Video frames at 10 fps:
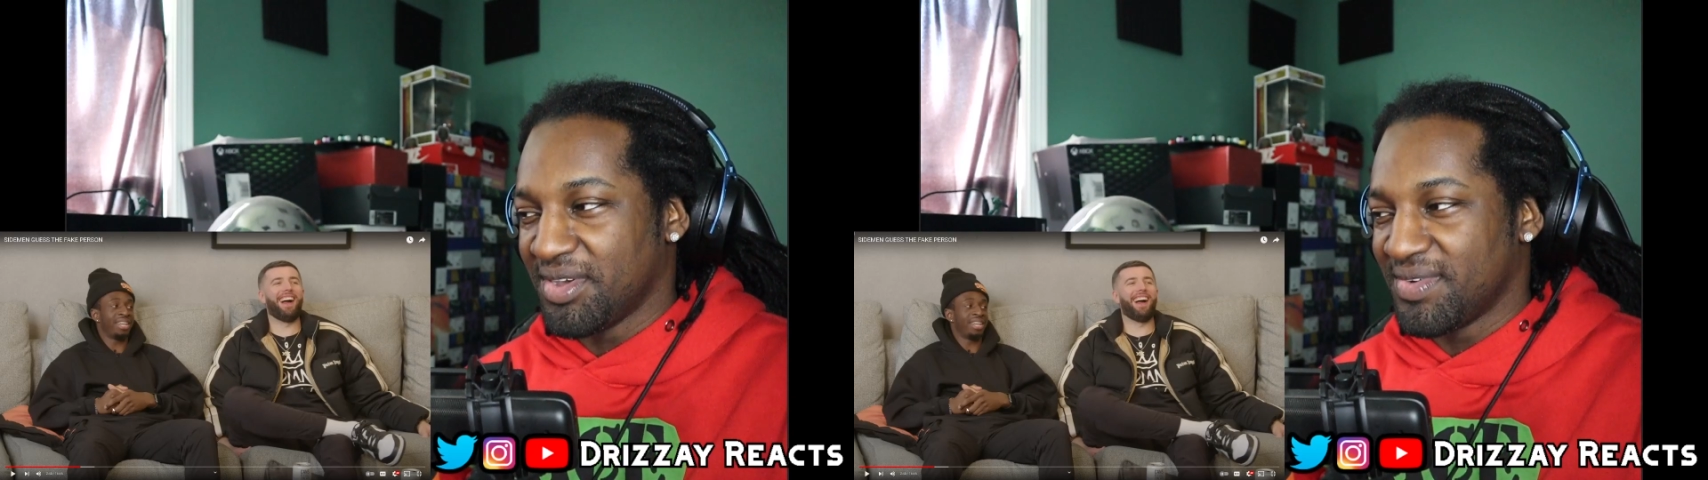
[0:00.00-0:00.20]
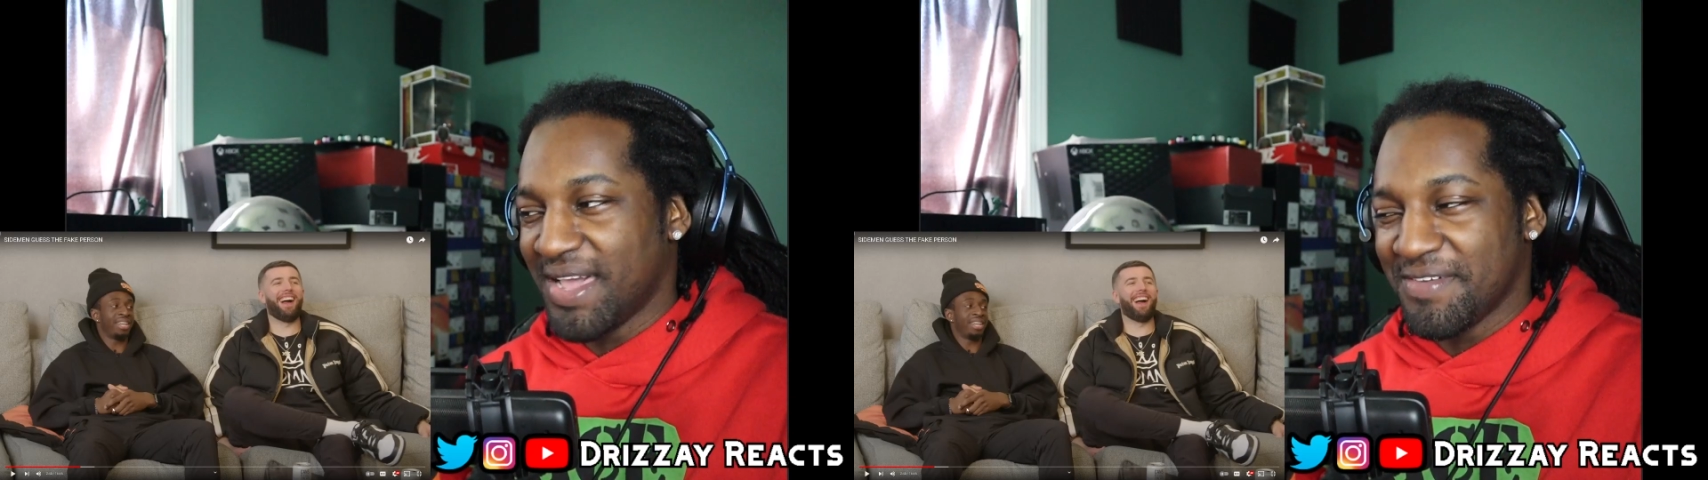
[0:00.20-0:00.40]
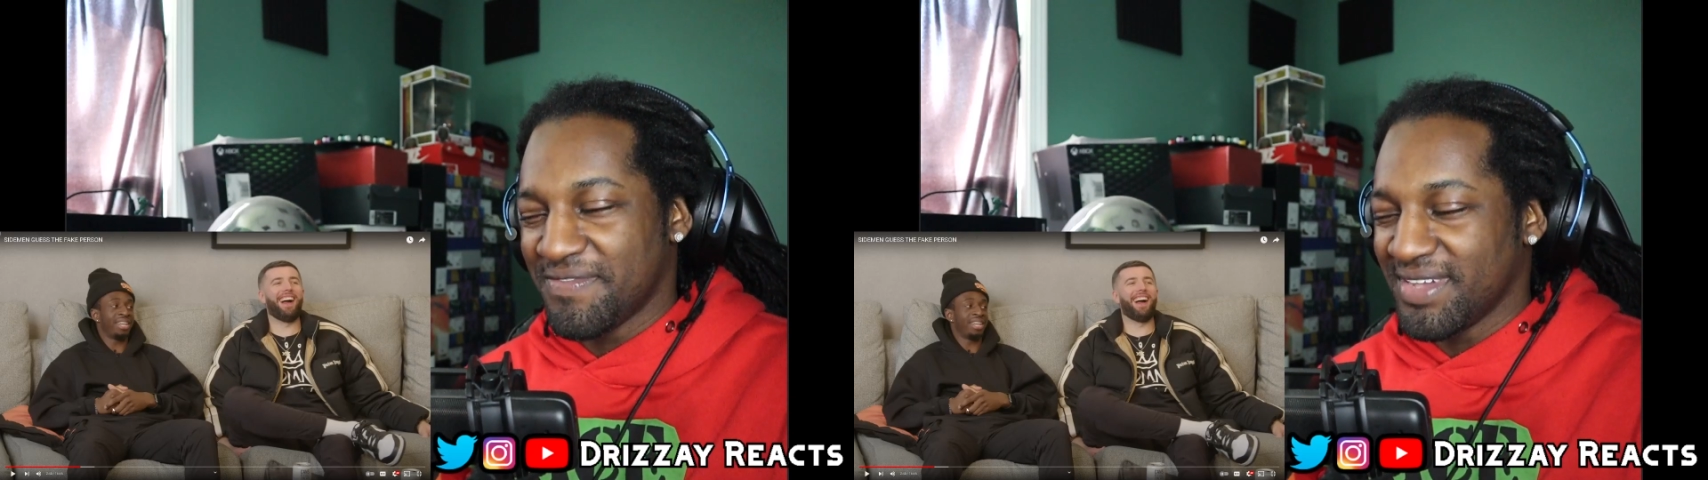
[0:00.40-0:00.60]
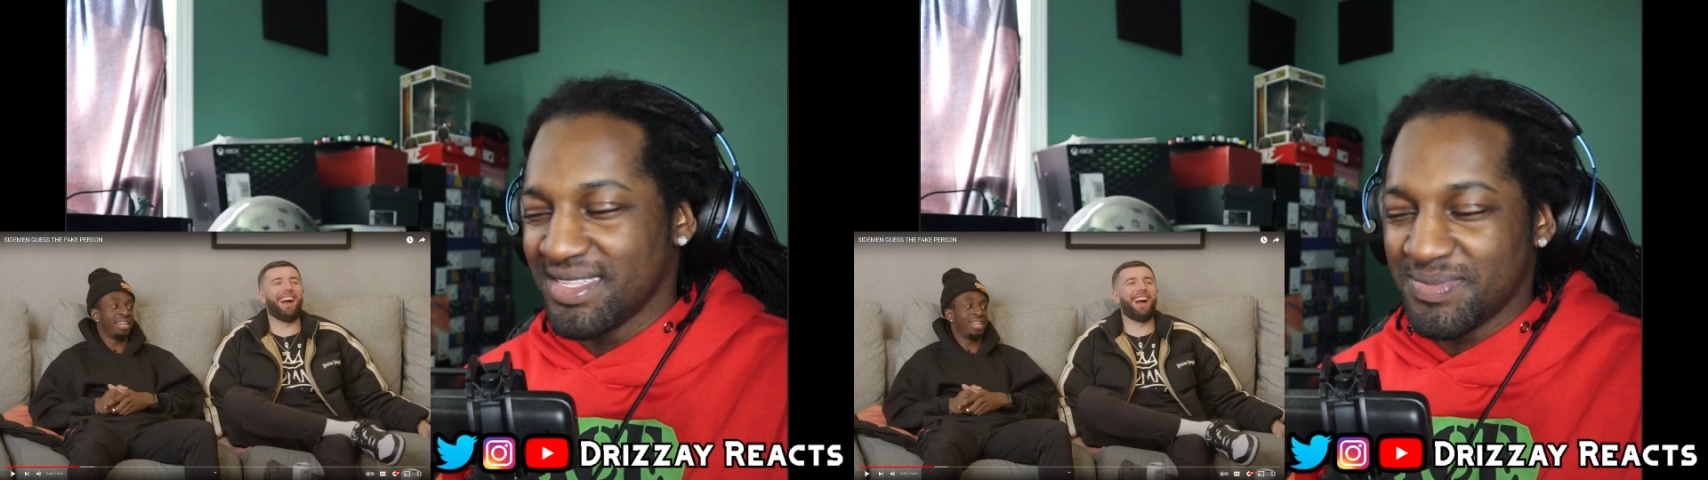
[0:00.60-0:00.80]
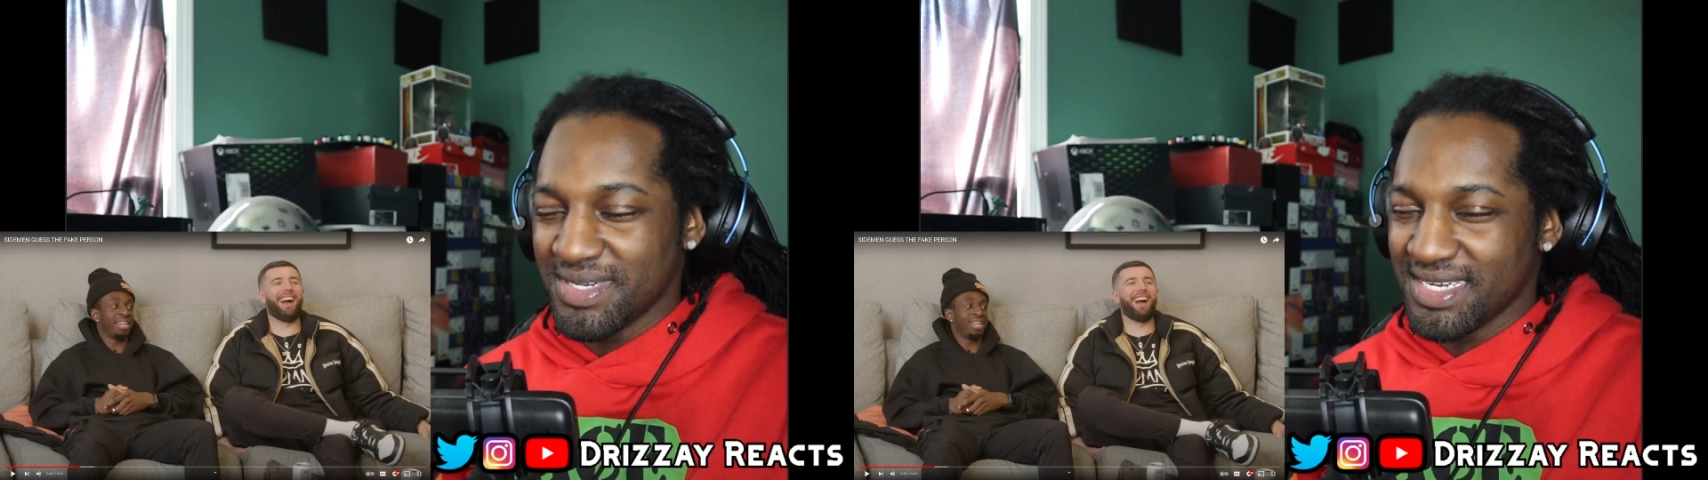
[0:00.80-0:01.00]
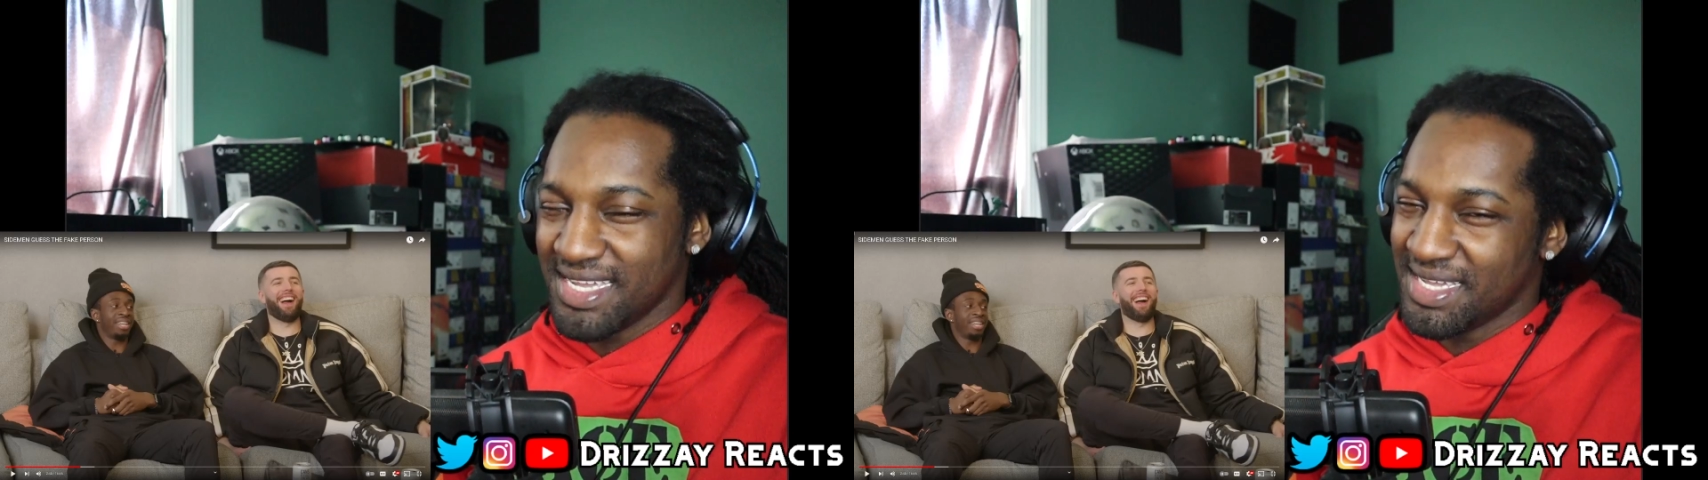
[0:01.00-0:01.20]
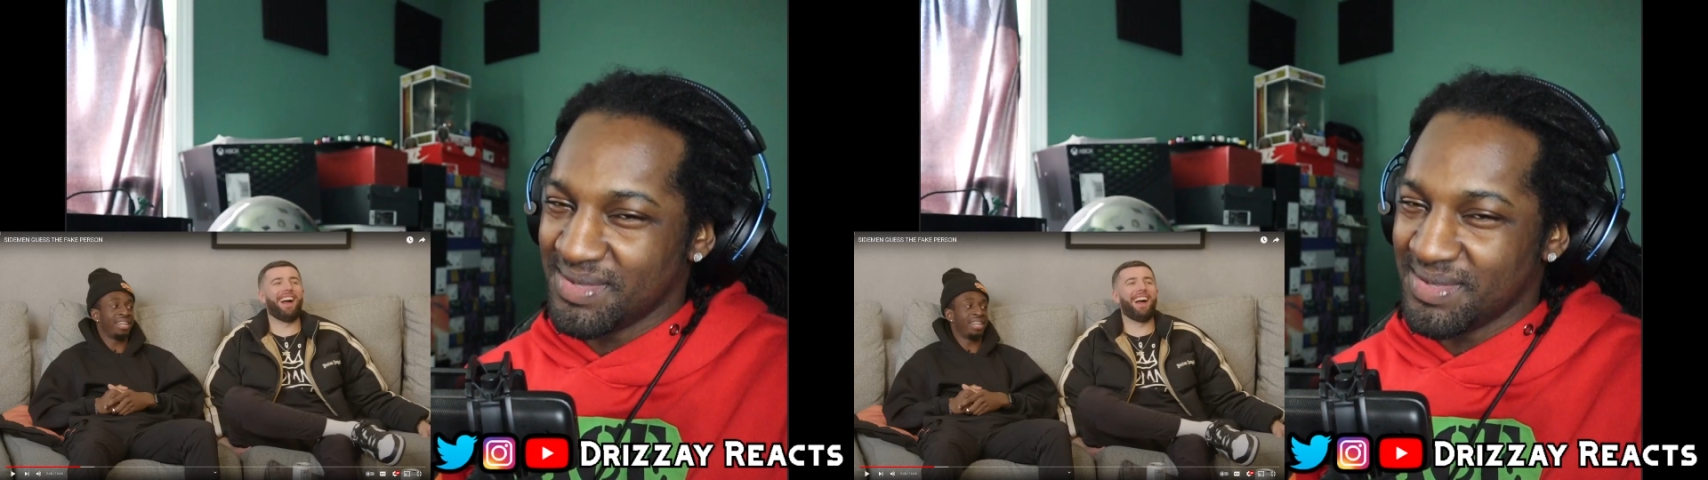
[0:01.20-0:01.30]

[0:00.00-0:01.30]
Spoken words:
Not a Facebook name.